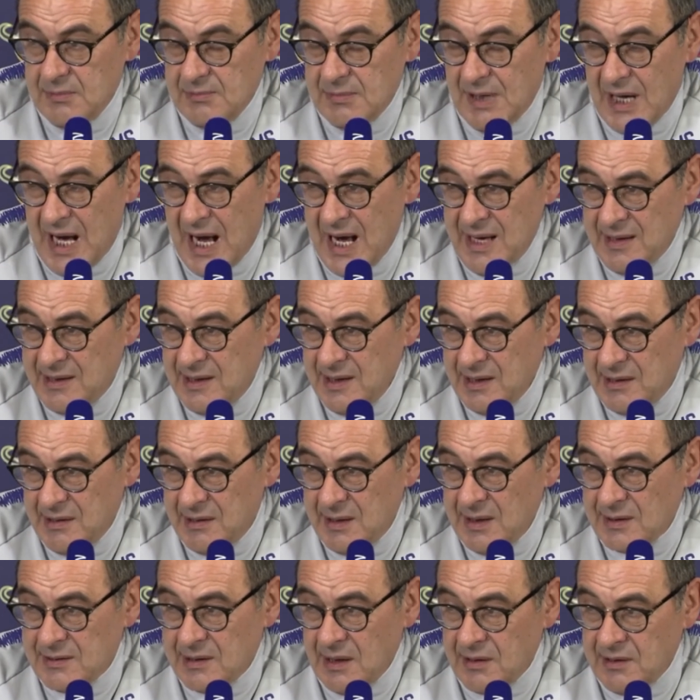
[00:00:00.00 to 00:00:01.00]
I think
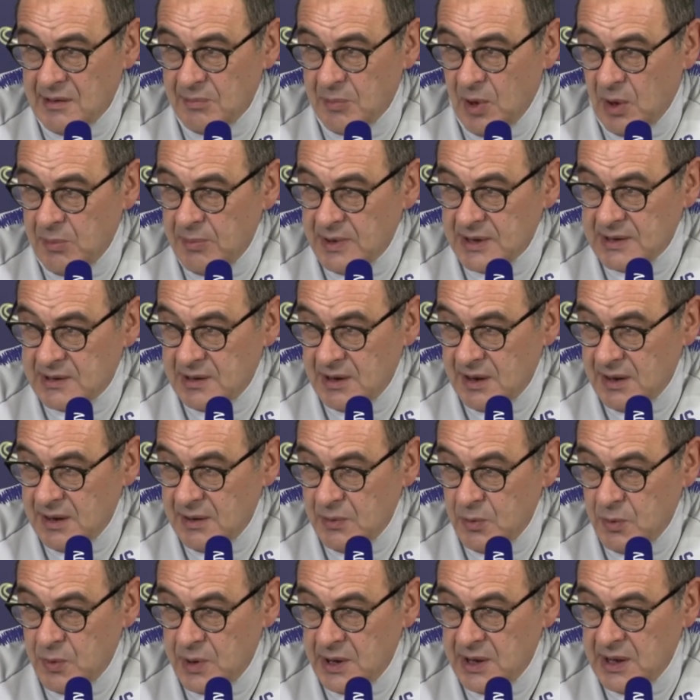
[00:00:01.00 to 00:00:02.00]
that at the moment
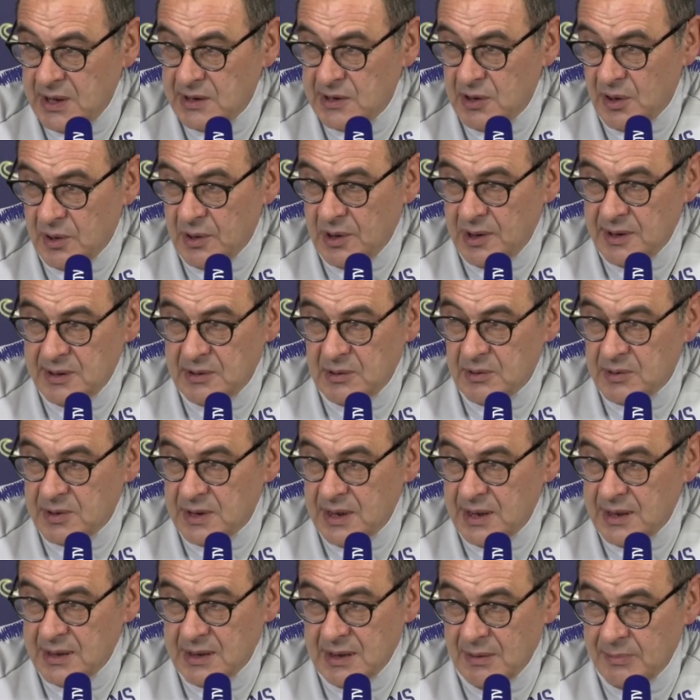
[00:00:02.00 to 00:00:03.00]
we need only to
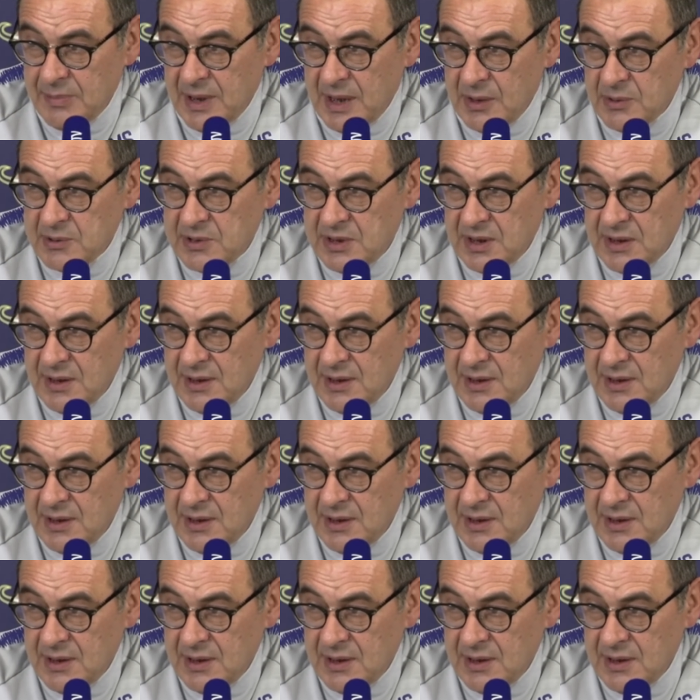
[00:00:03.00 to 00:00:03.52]
think about